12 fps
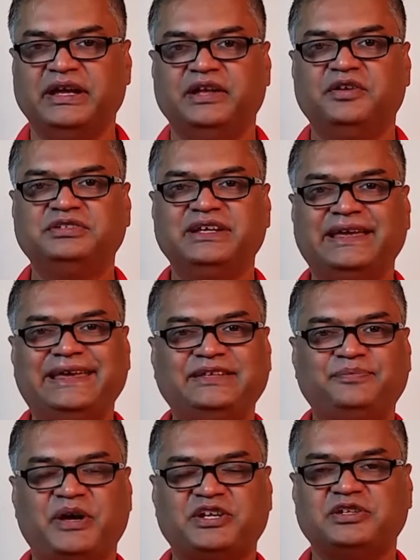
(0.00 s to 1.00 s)
You don't say
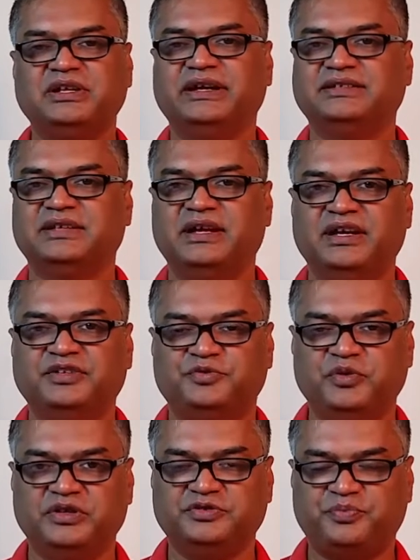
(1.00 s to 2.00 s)
especially, it's
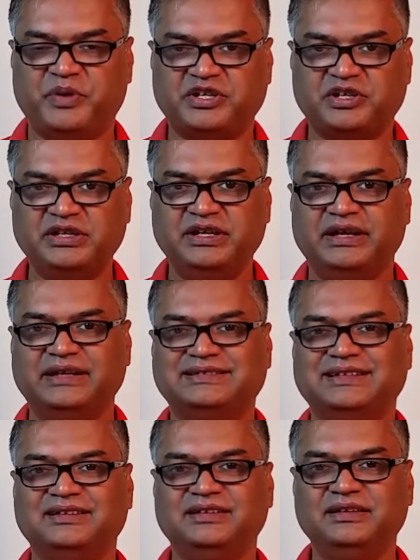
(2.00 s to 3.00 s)
specially,
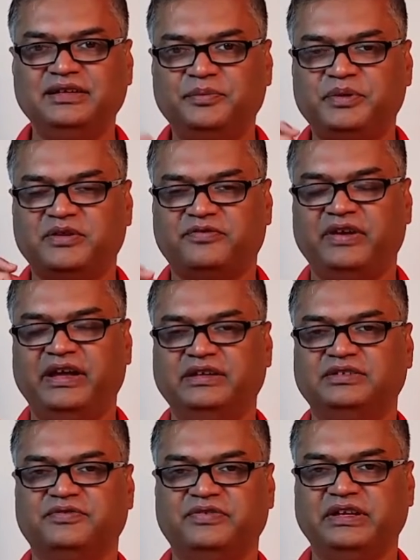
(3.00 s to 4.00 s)
it's a little bit of
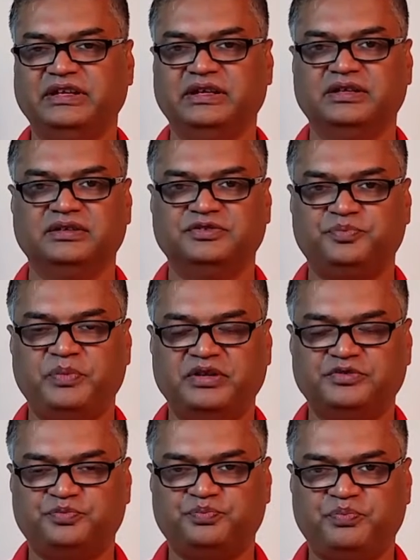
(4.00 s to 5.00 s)
hint of E.
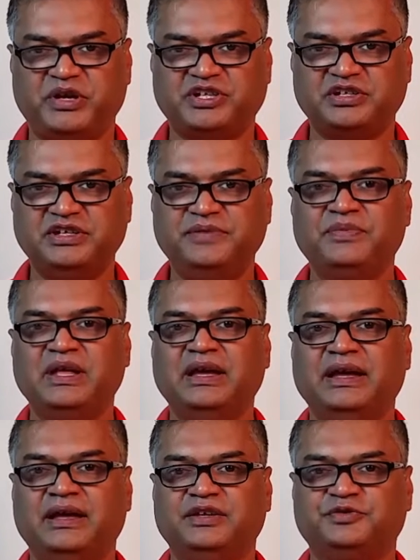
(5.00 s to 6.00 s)
Specially,
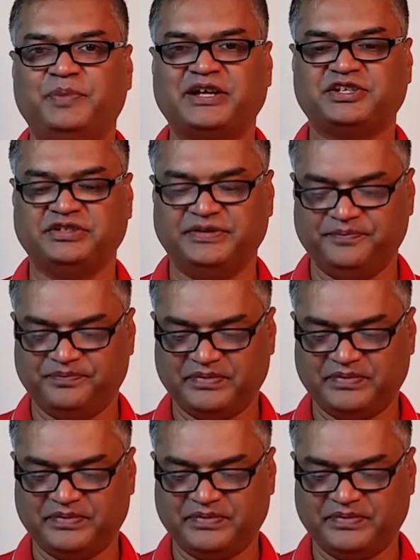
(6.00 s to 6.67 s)
specially.